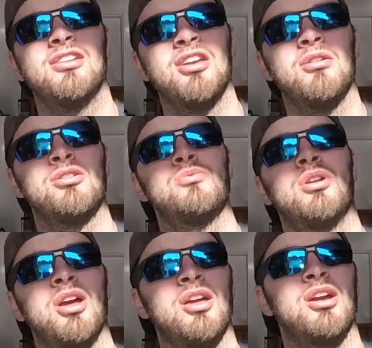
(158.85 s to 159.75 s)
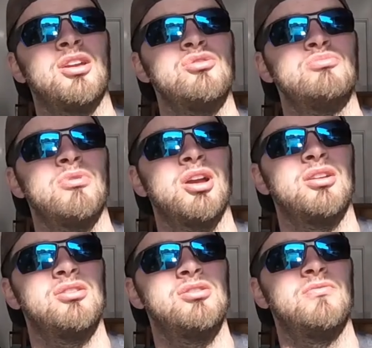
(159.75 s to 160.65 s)
think that's what I use my
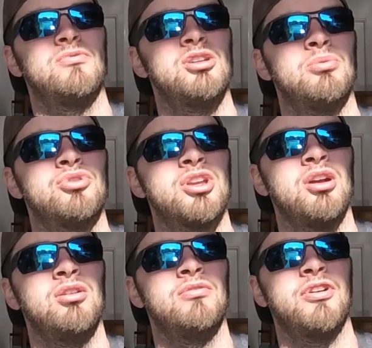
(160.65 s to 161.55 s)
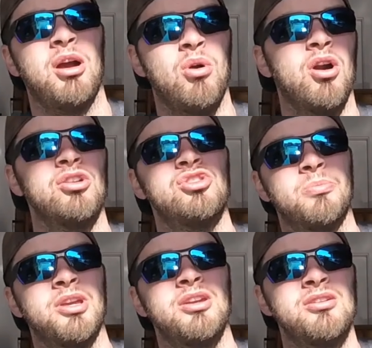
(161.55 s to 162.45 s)
typical scale of how hard
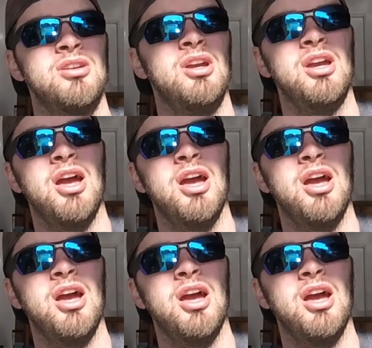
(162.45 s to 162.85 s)
something is.